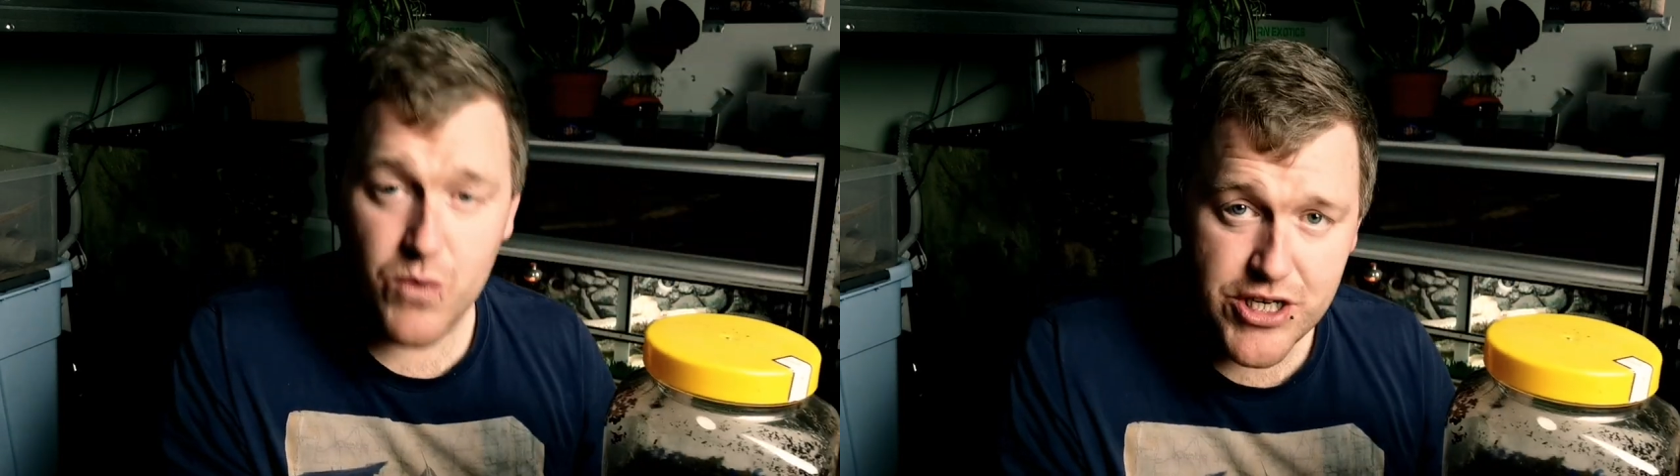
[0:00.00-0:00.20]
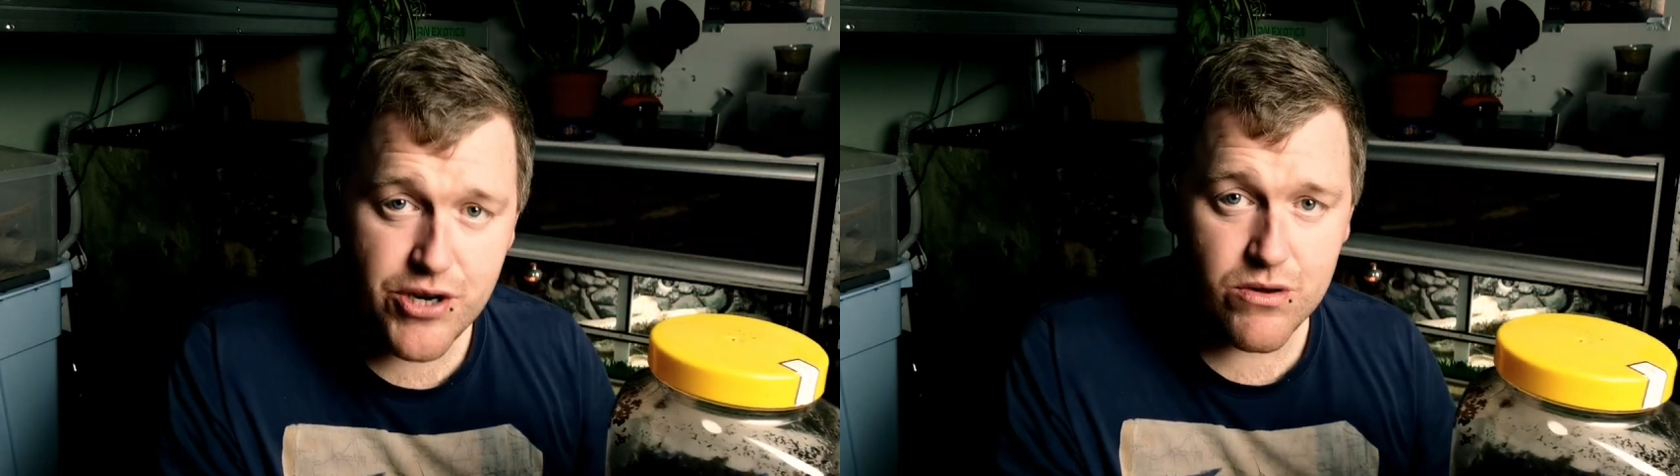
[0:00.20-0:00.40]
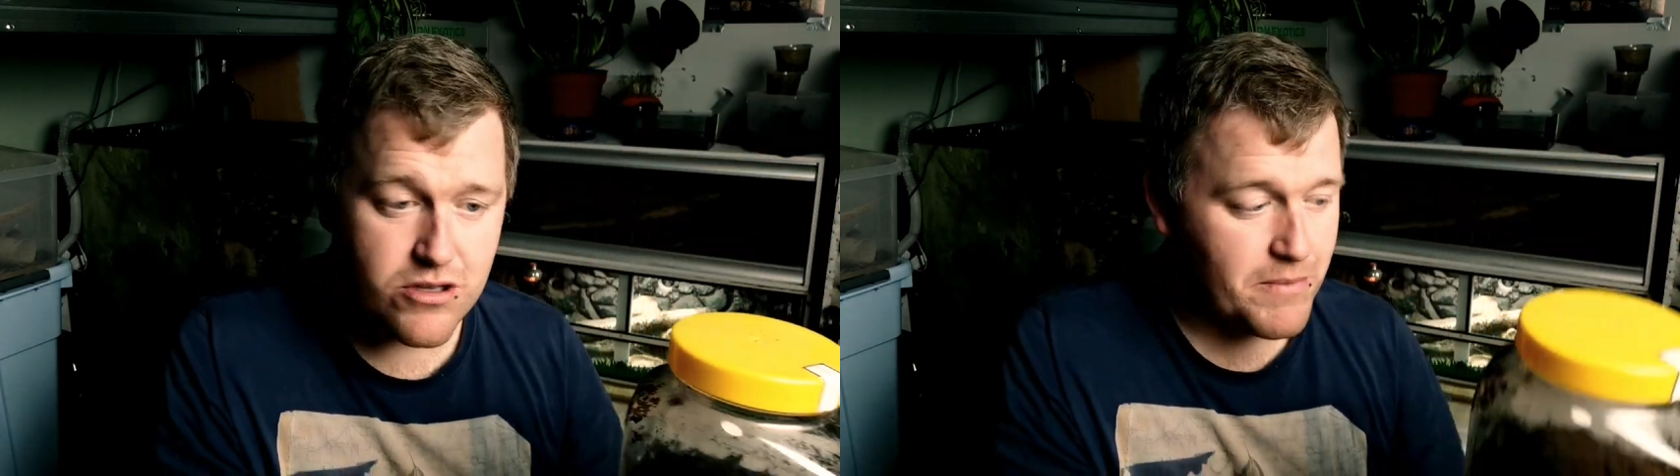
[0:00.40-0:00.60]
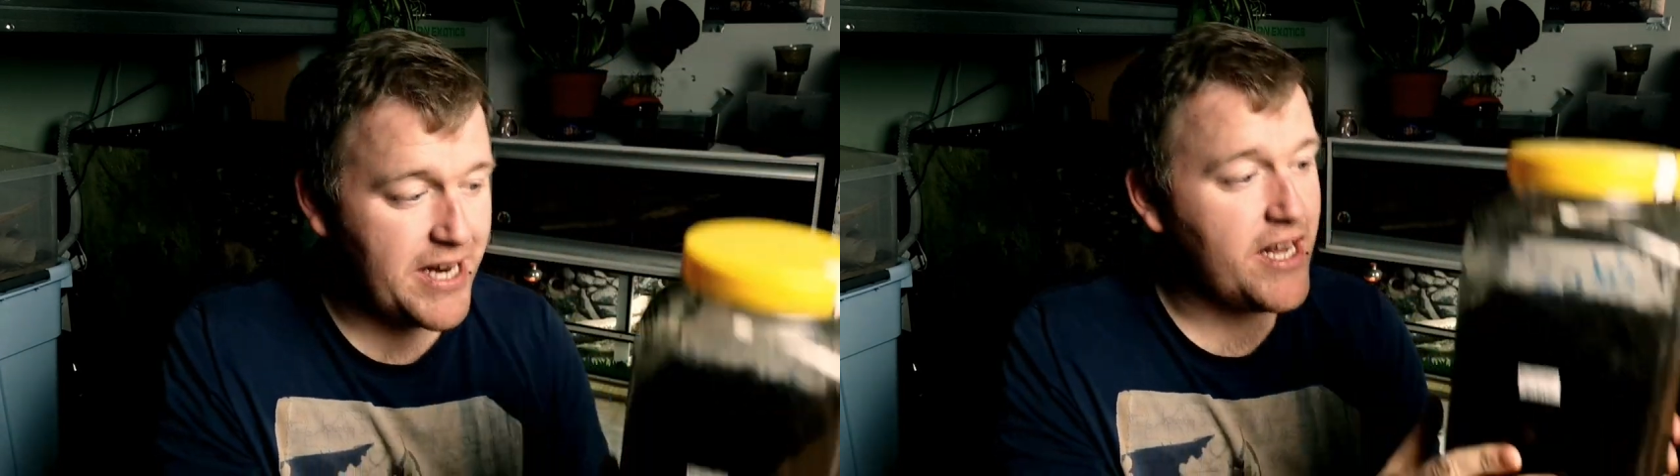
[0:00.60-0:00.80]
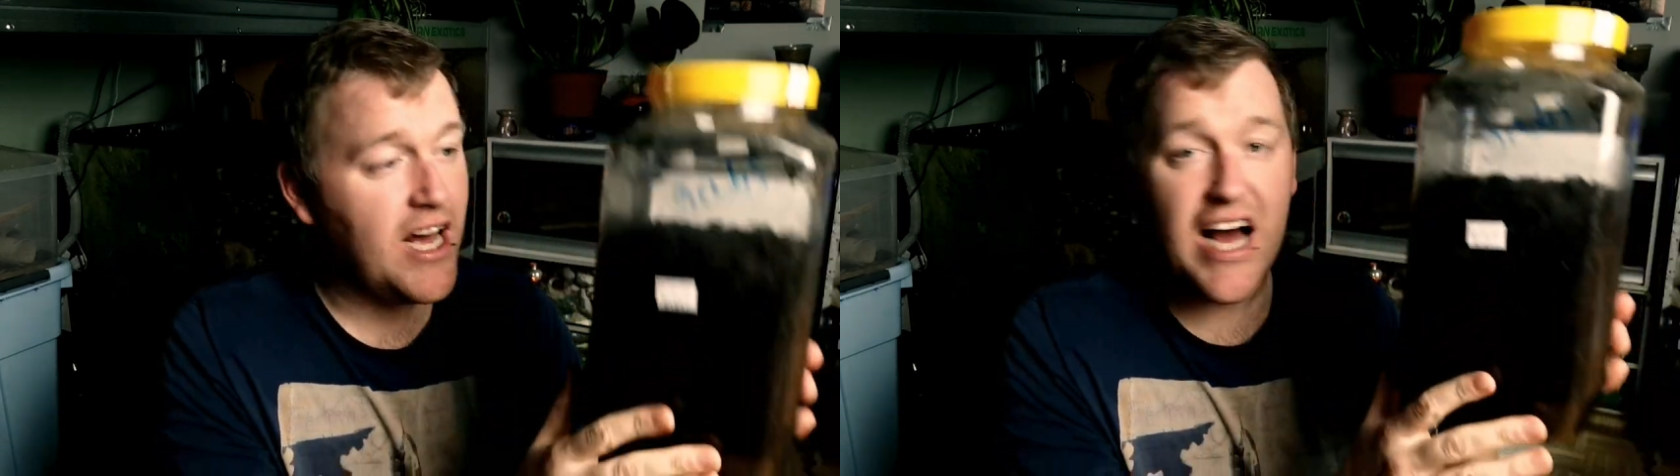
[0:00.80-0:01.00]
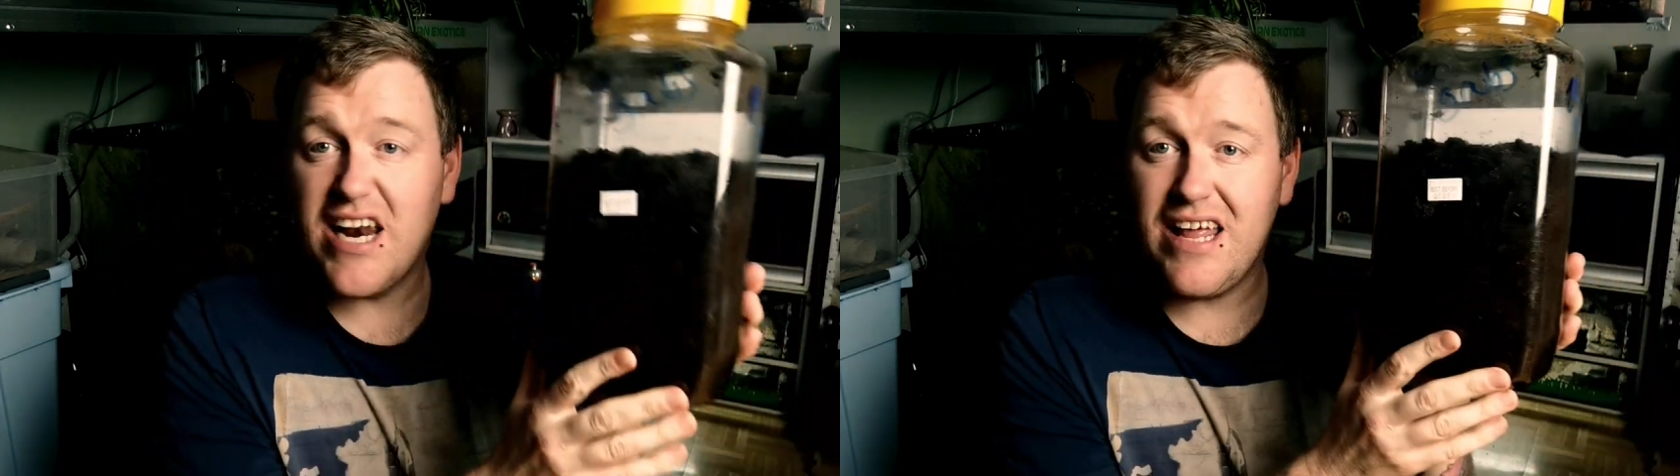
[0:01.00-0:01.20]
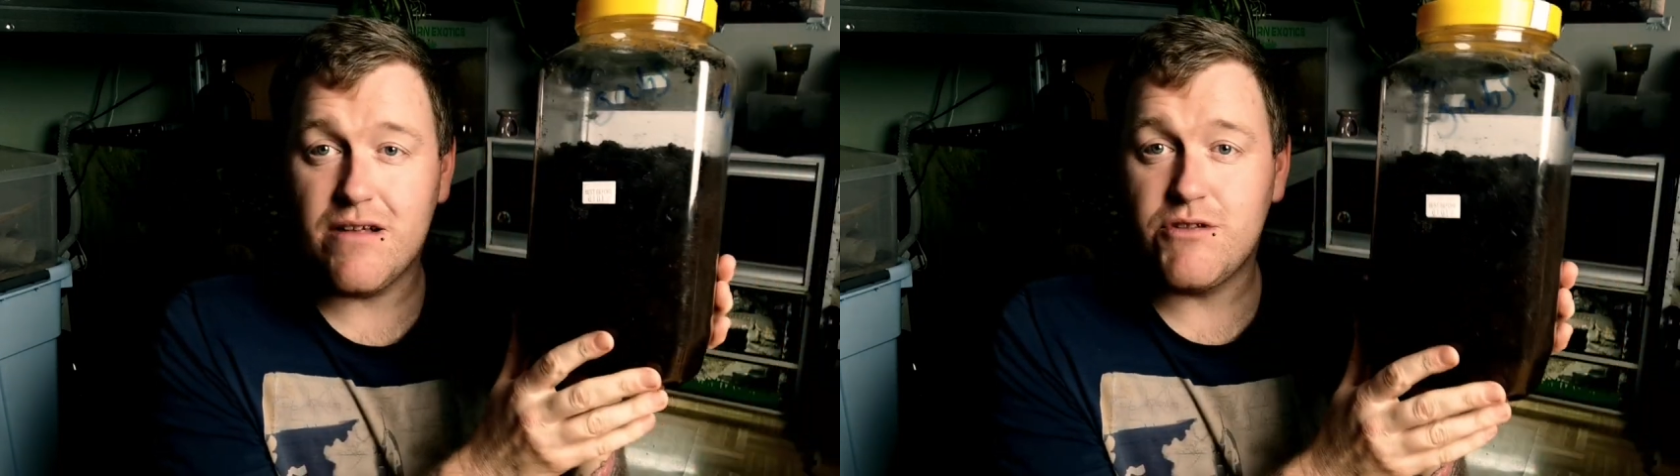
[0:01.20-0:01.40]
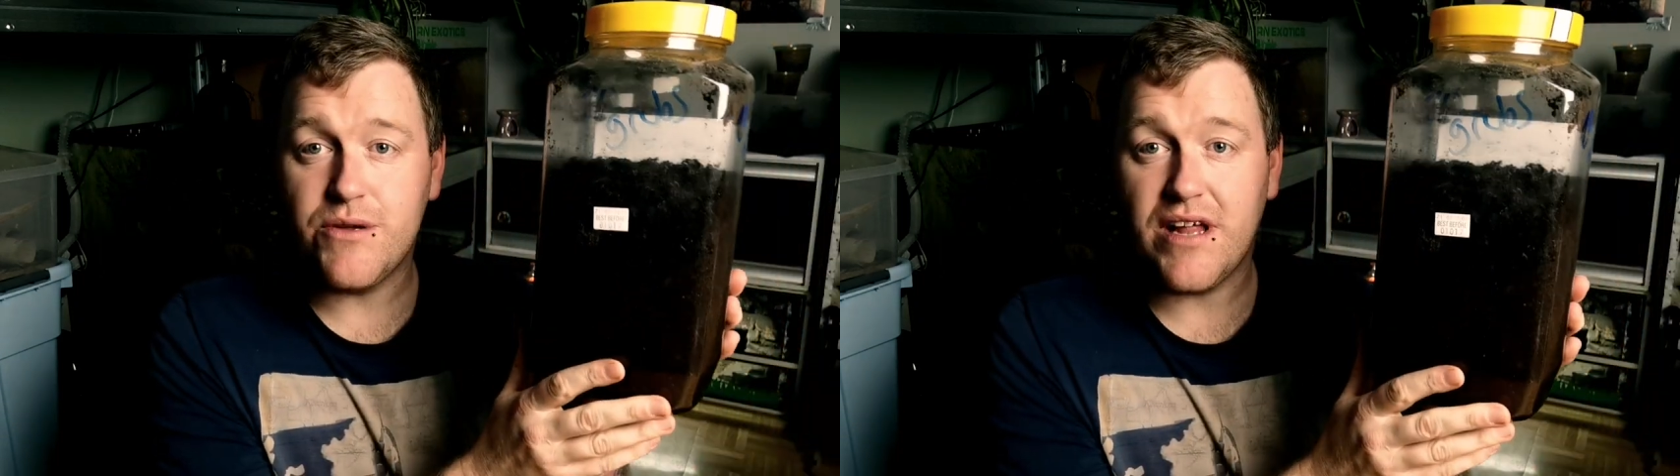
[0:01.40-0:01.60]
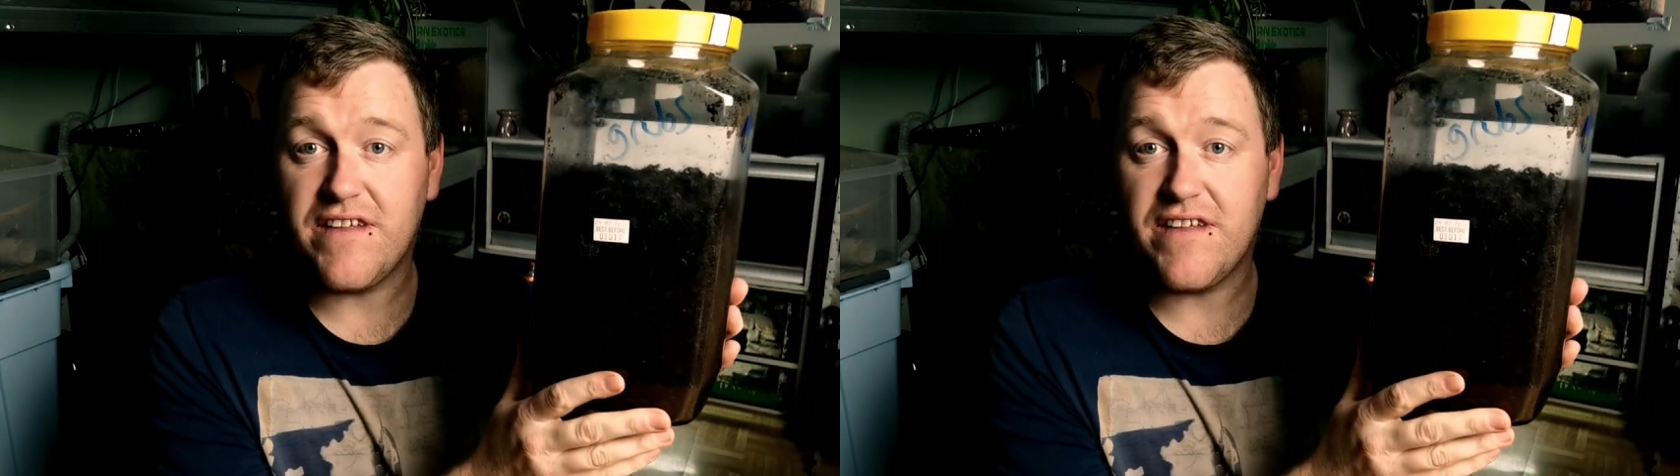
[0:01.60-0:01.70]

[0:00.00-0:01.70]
We chuck them in and let them do